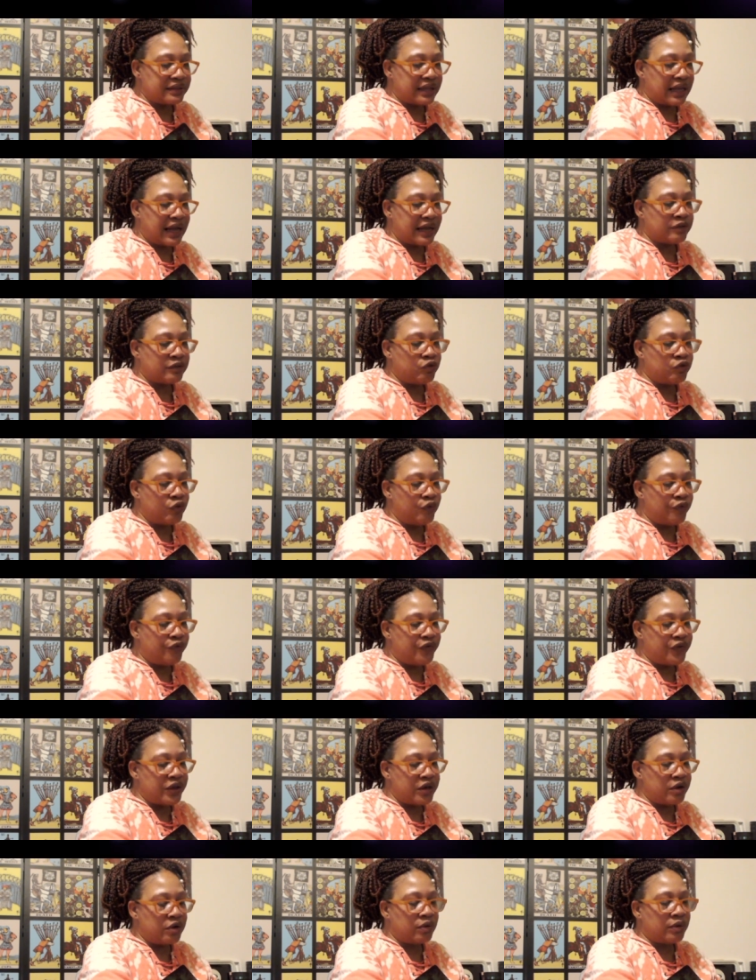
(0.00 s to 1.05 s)
like you
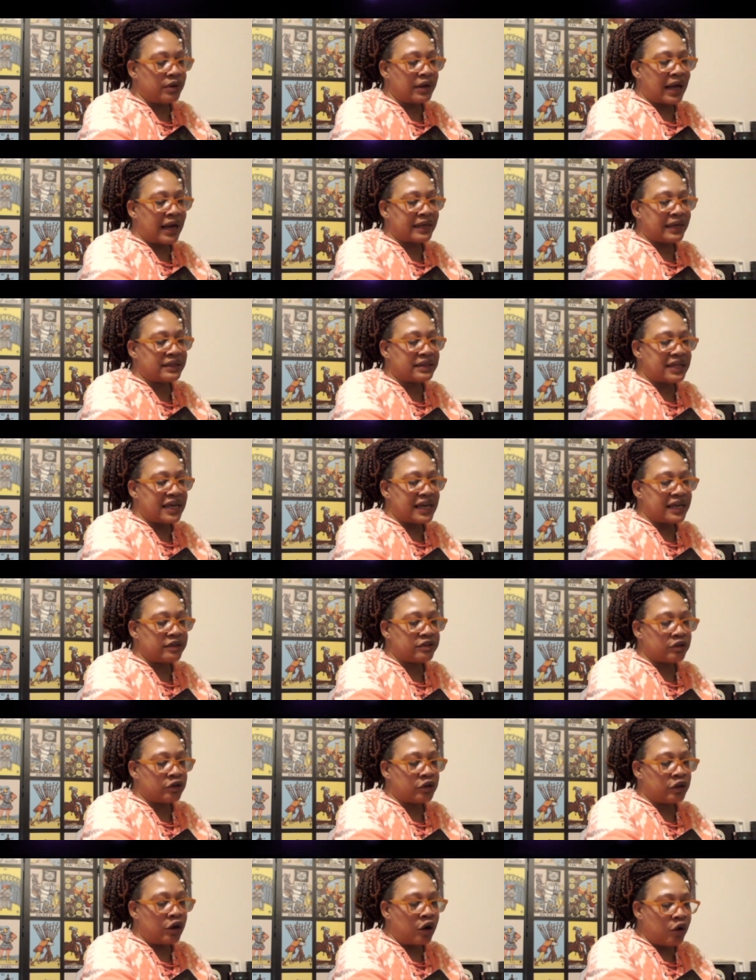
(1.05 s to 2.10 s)
feel like things
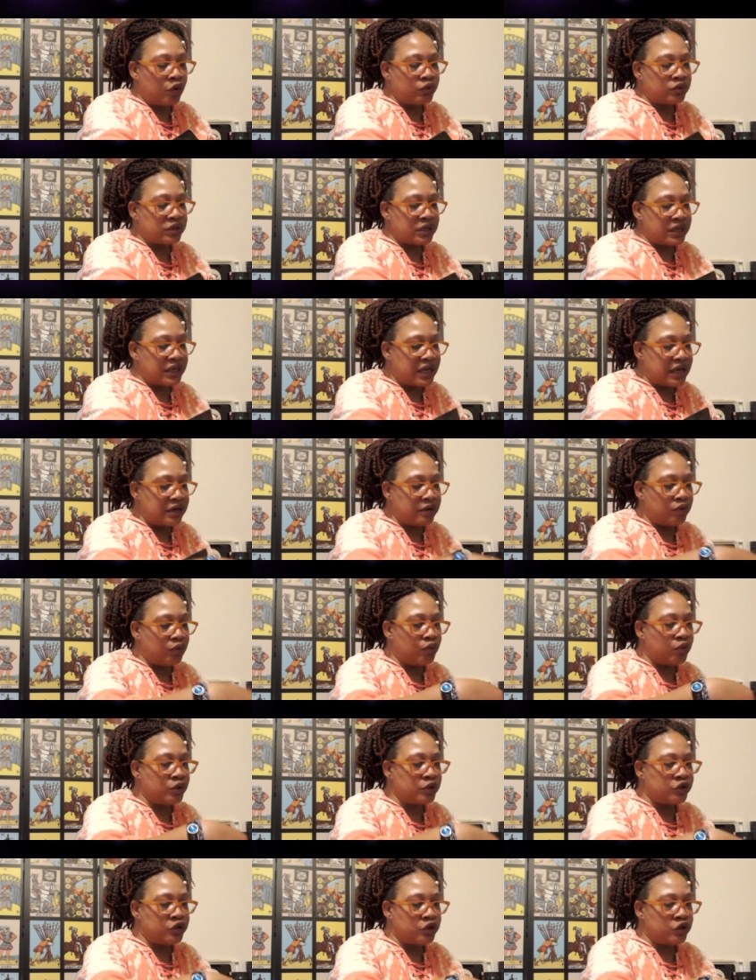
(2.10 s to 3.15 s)
are closing in
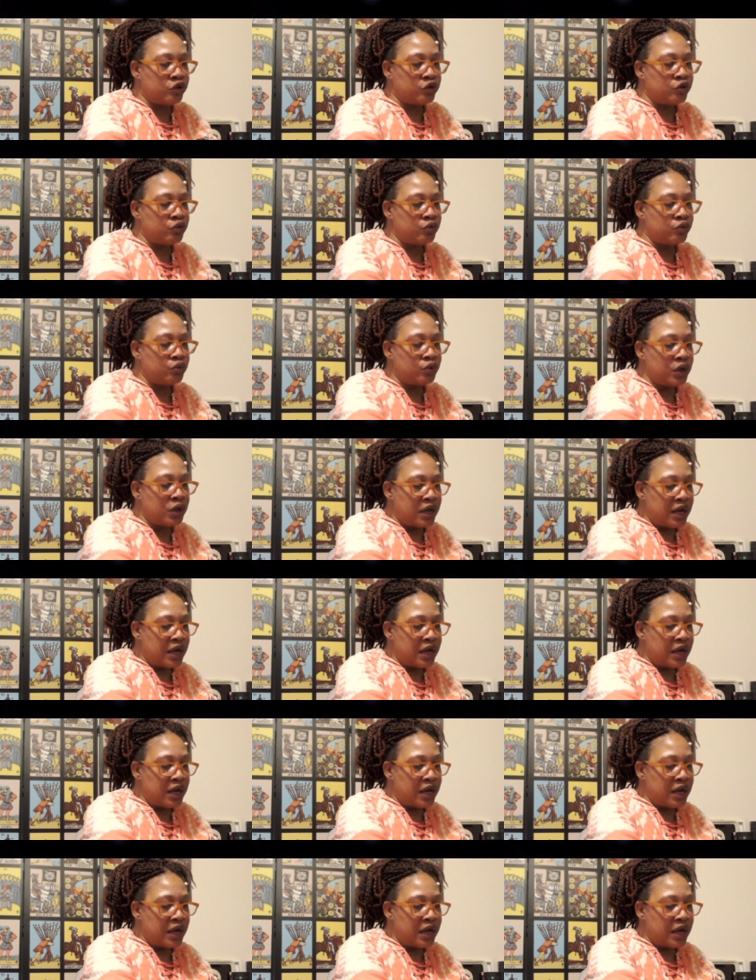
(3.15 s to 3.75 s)
on you